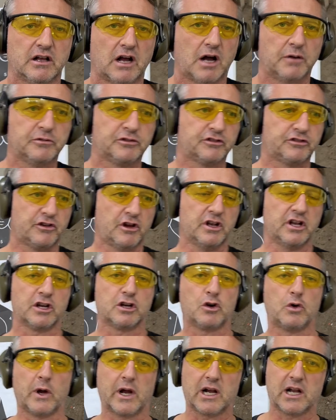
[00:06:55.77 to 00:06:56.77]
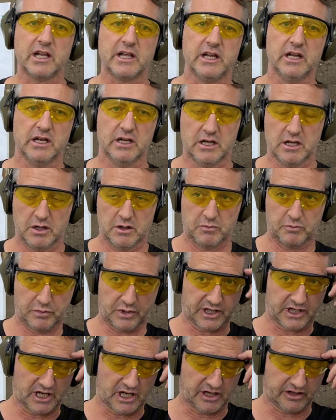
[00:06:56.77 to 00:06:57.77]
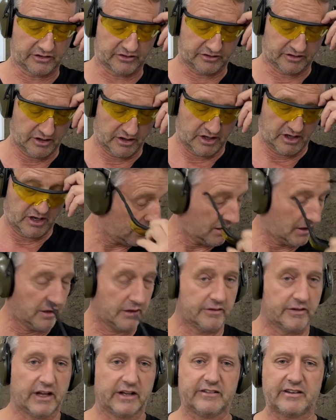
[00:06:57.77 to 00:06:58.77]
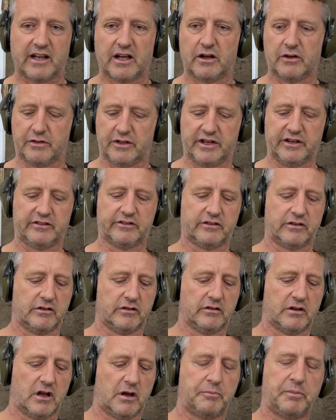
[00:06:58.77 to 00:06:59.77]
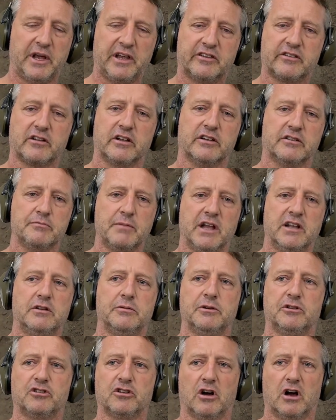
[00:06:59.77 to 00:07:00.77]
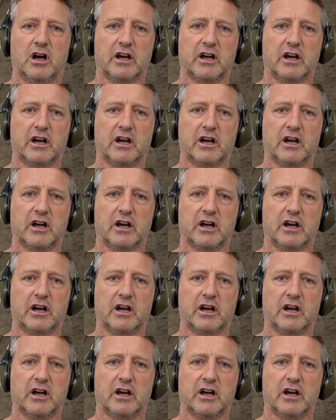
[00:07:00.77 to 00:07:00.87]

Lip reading: I'm shooting quickly because that's how a pistol is meant to be shot.